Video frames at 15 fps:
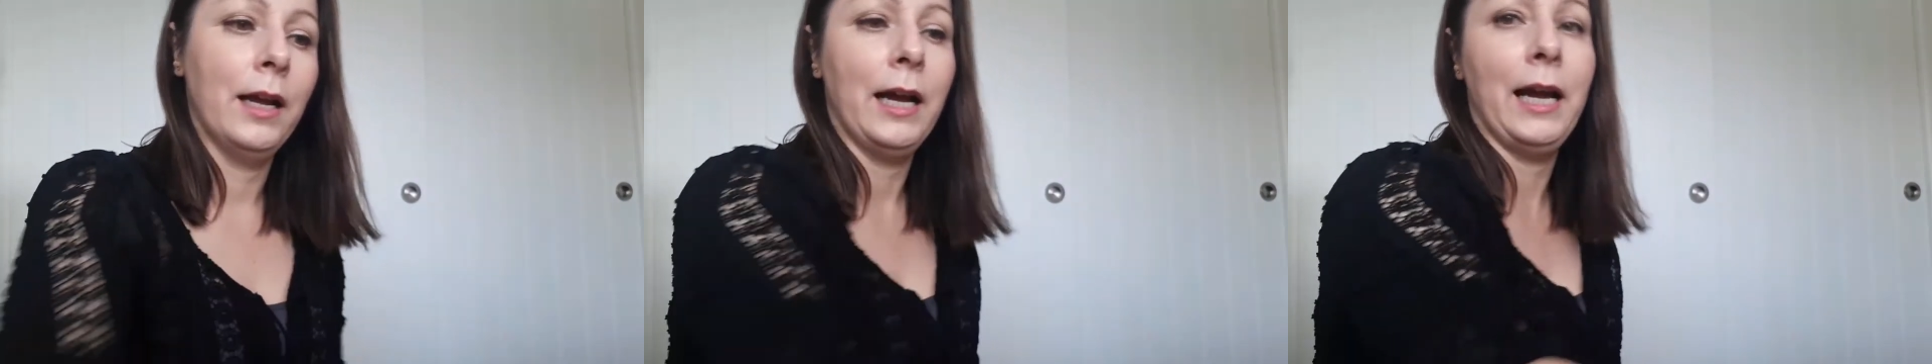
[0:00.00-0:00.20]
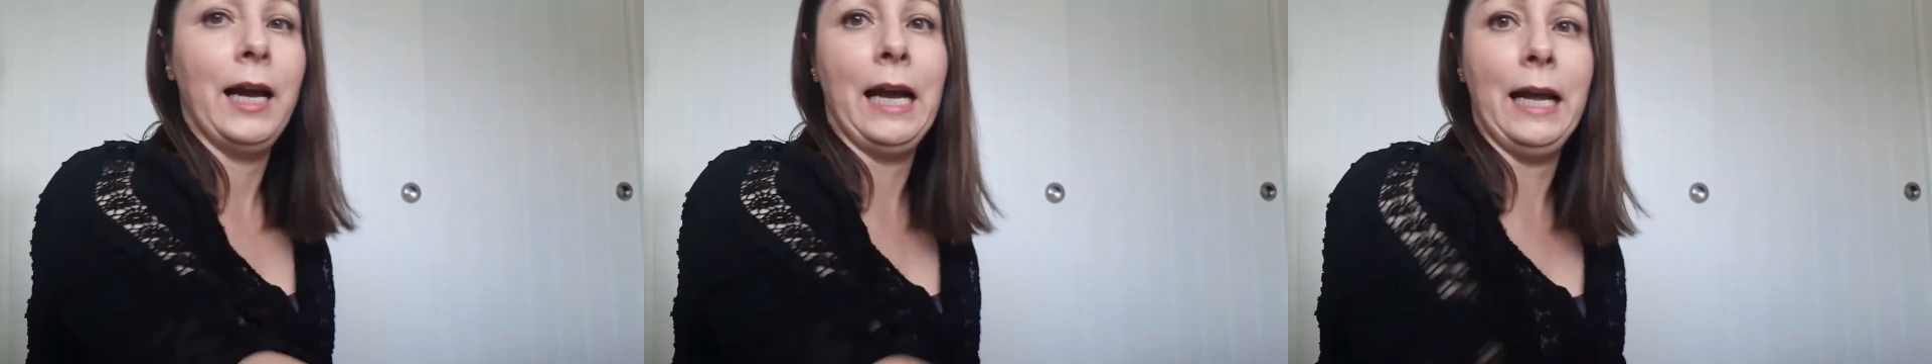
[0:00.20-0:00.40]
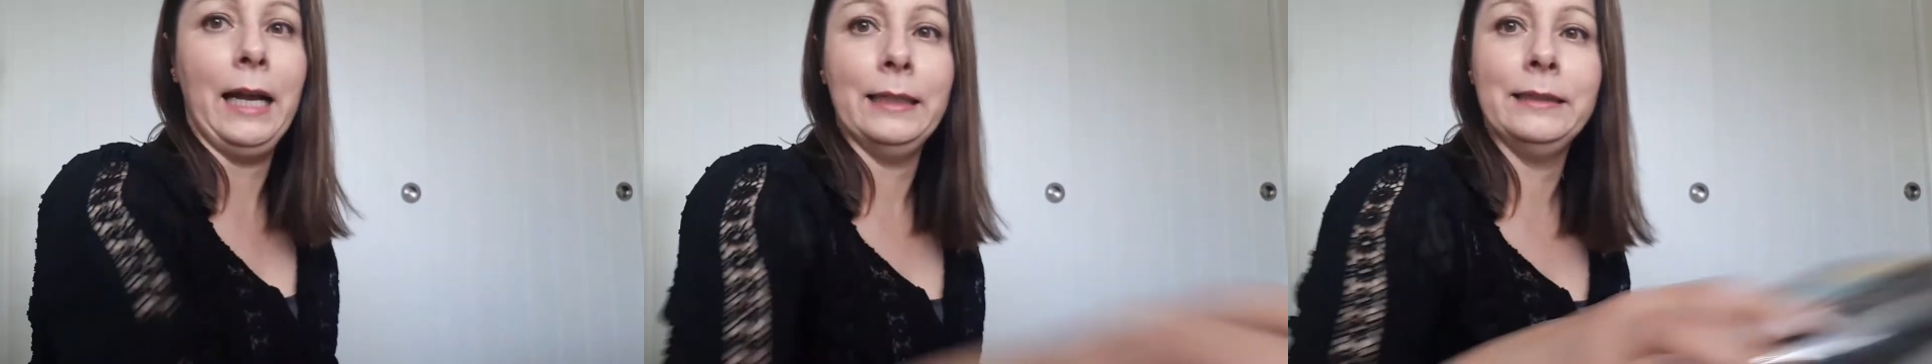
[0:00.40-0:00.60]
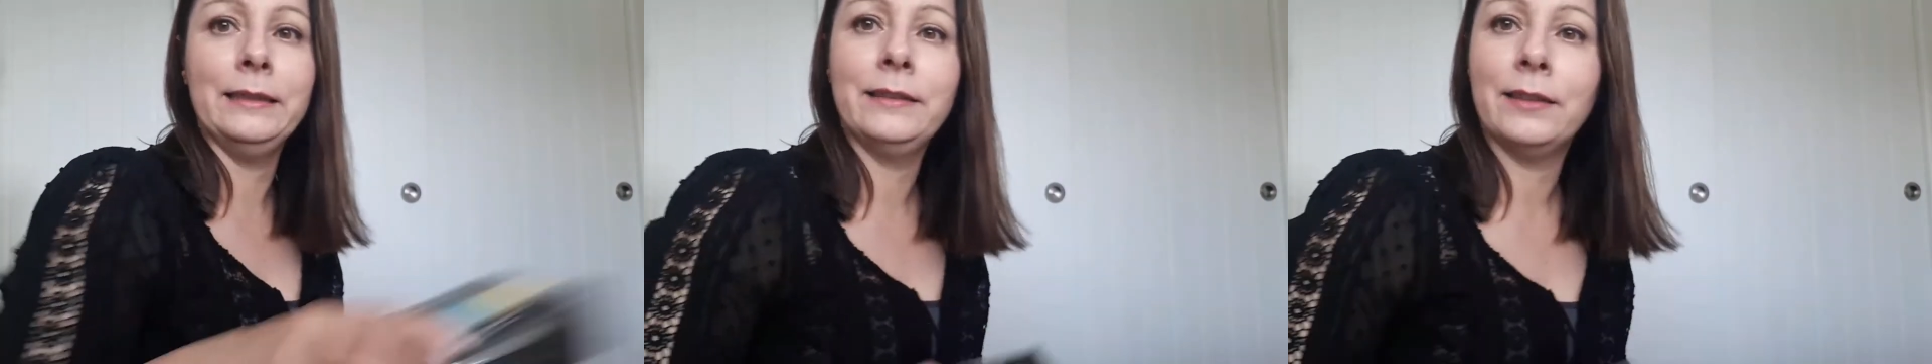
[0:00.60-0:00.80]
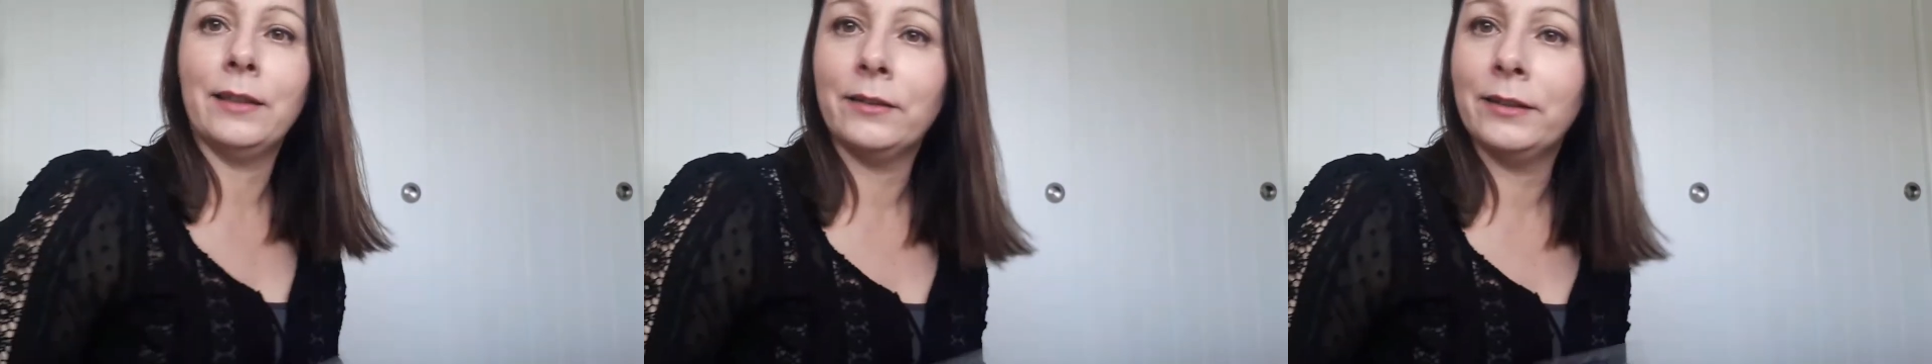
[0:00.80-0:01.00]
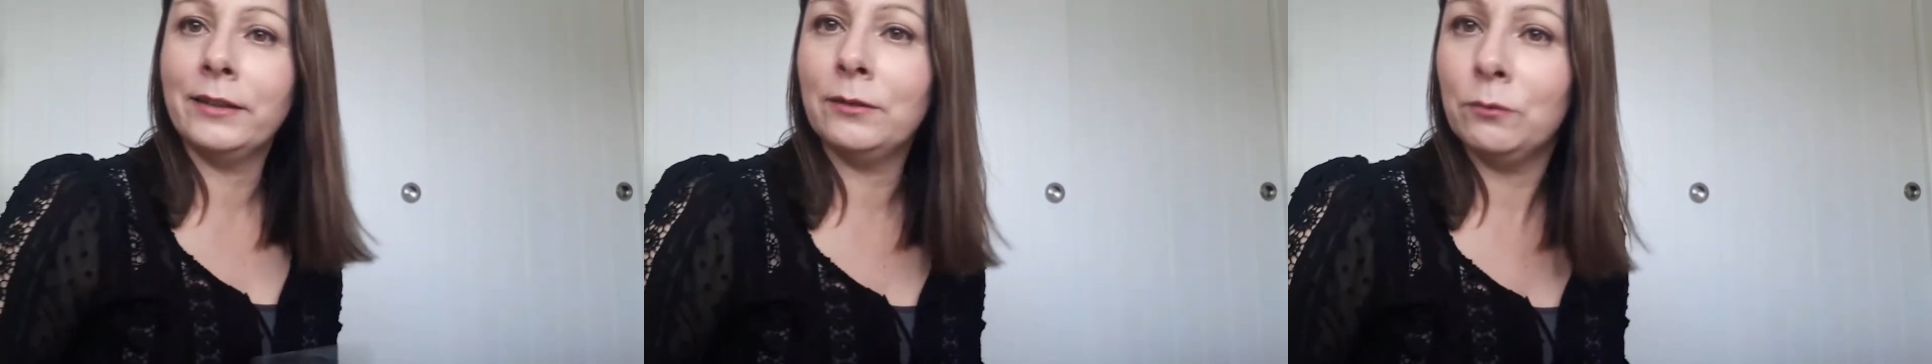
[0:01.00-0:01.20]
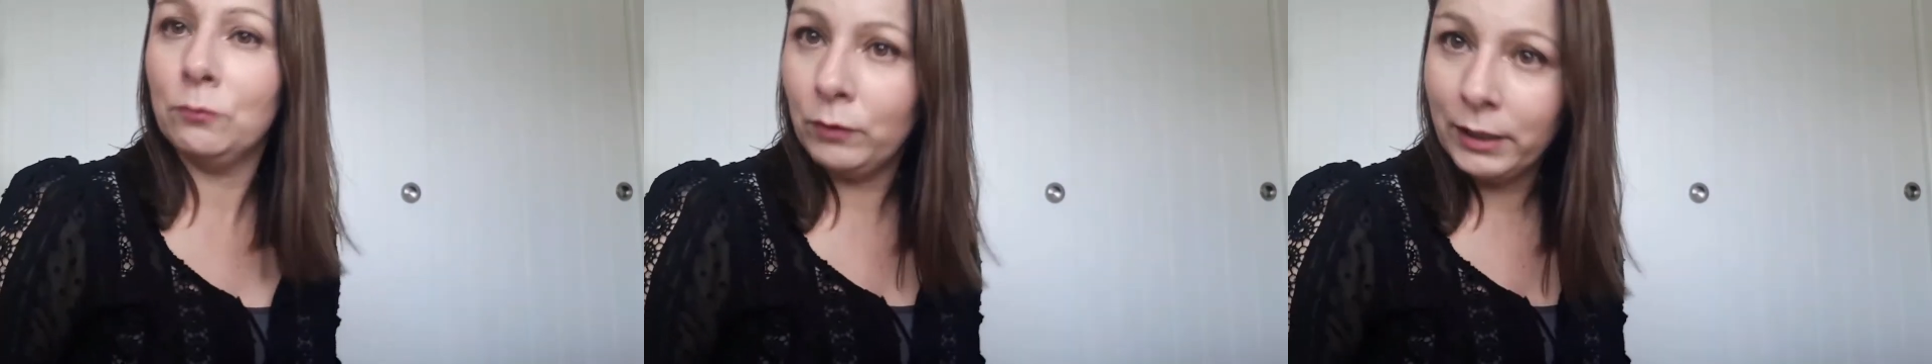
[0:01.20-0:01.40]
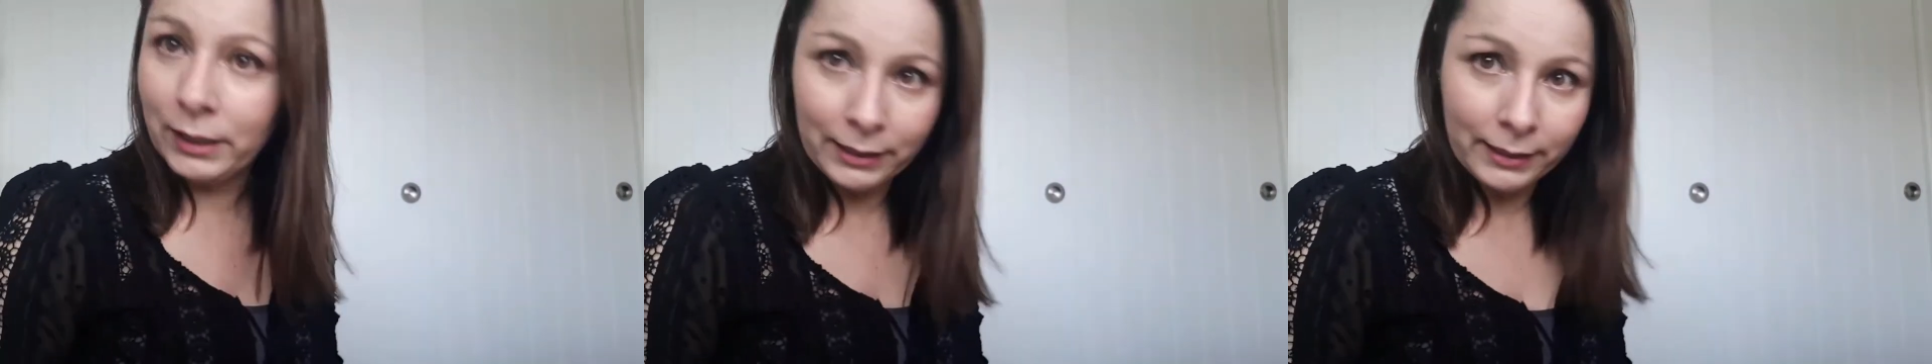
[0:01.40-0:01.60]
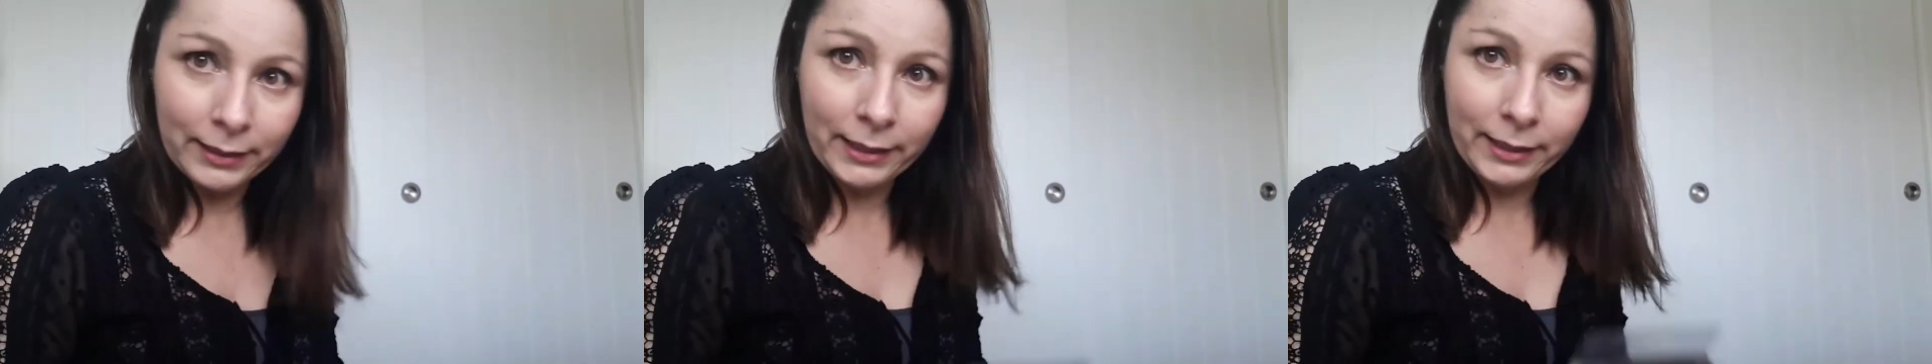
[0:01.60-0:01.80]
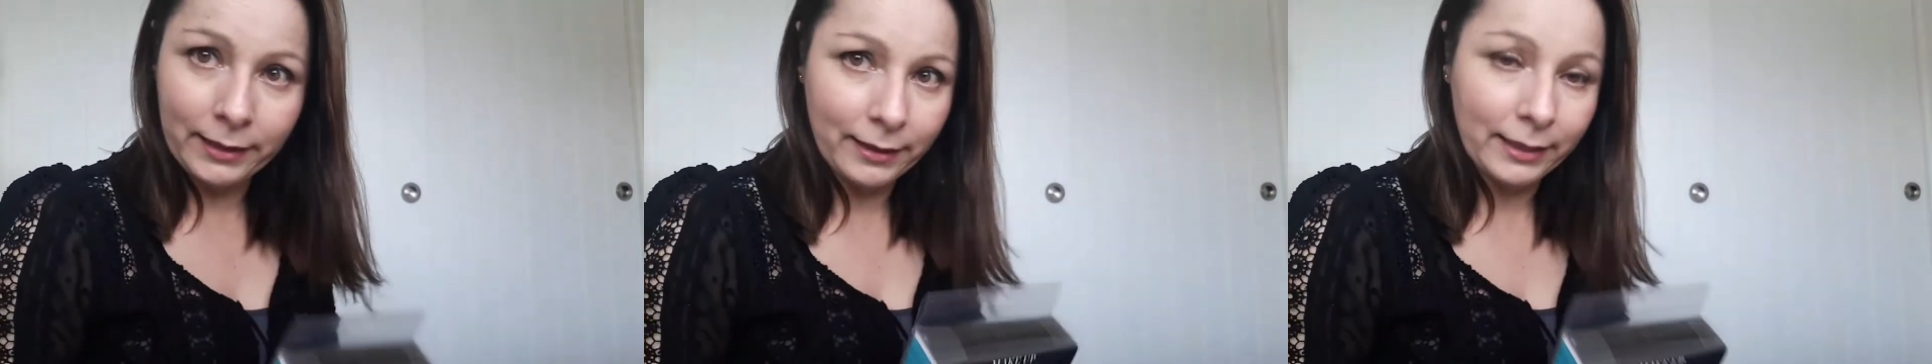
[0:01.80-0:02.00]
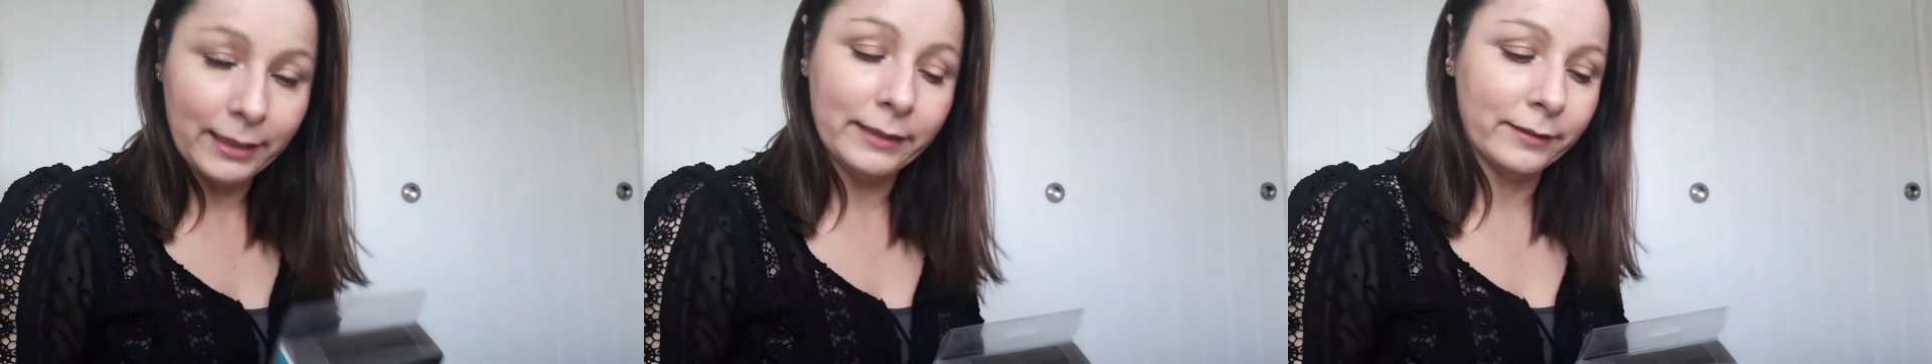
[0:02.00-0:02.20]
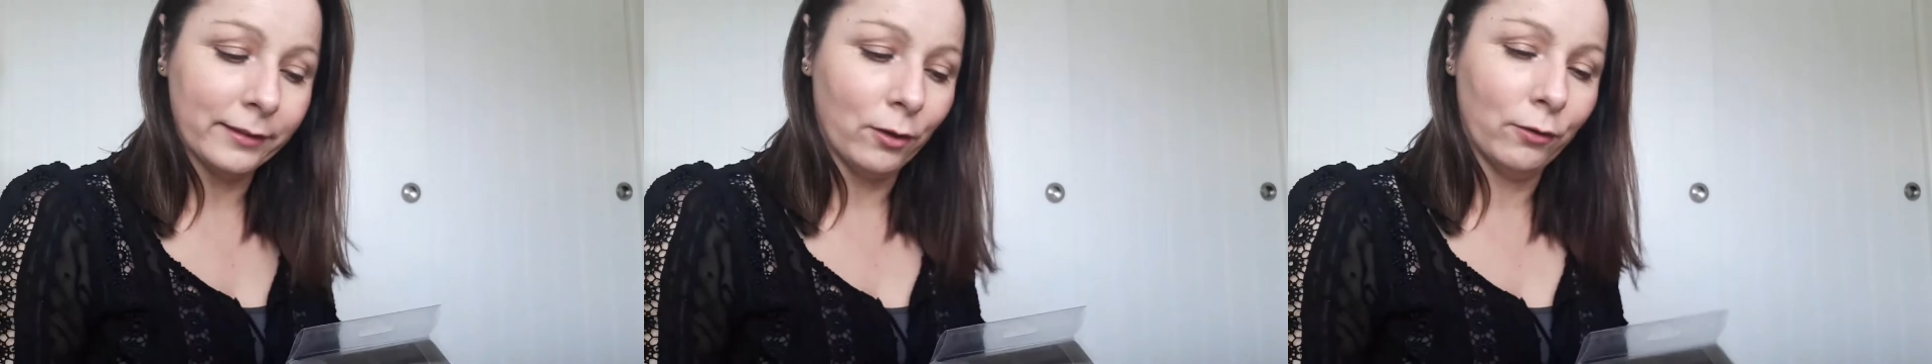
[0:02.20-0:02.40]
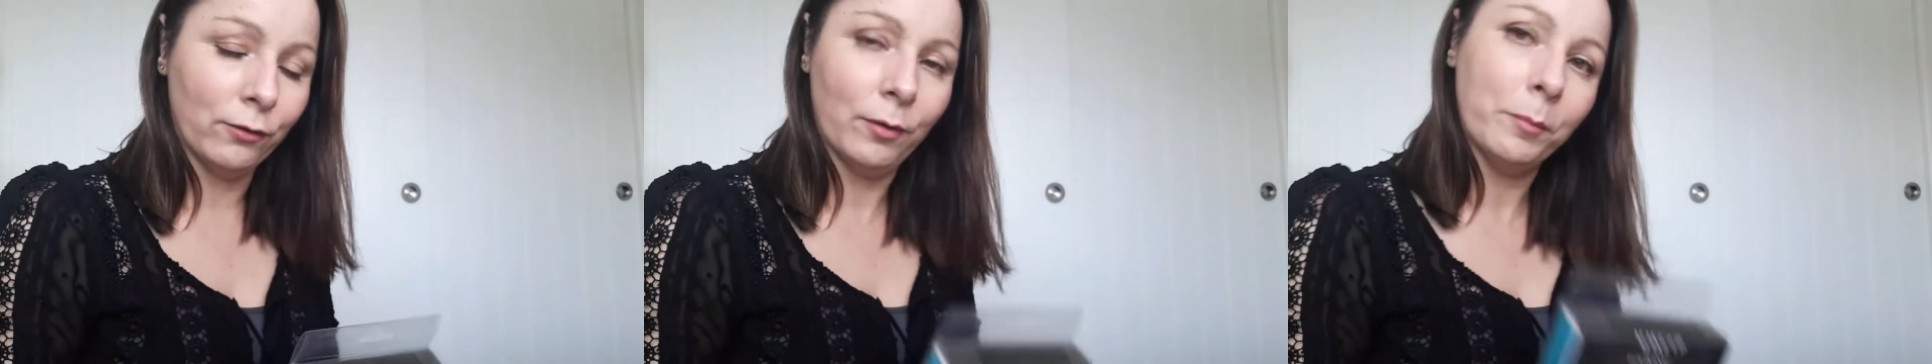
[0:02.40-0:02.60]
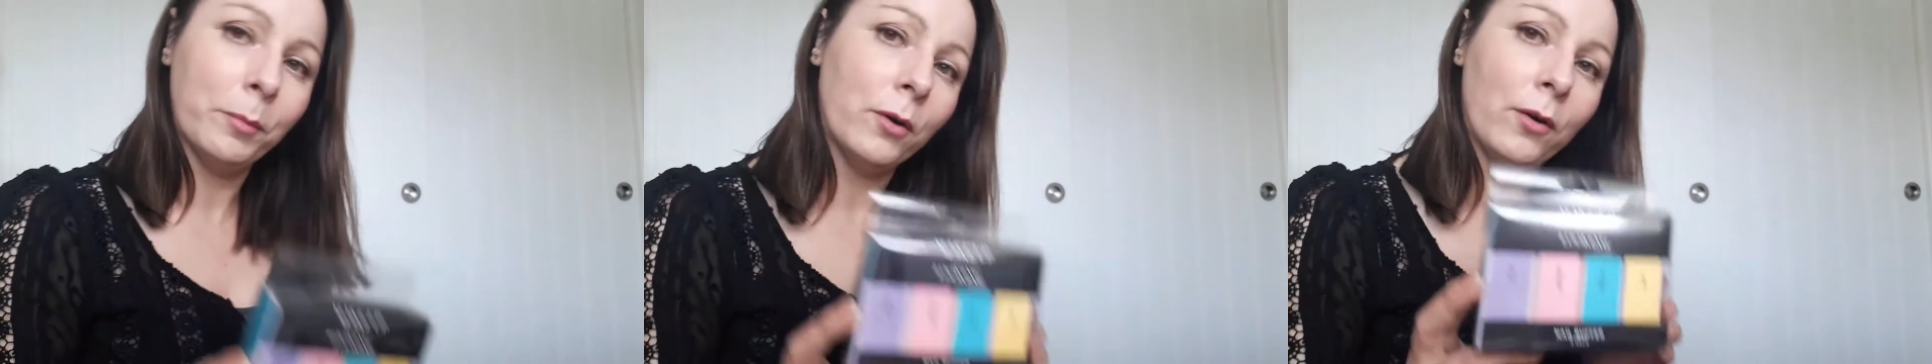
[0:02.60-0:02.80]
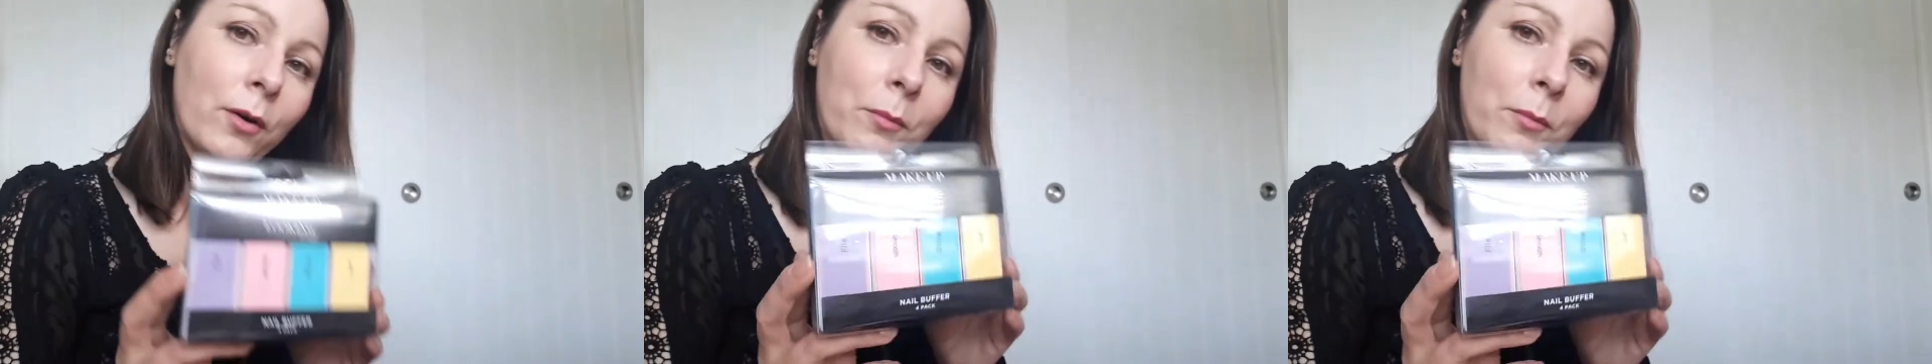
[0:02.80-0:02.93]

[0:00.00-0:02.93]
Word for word: and I didn't really need these either but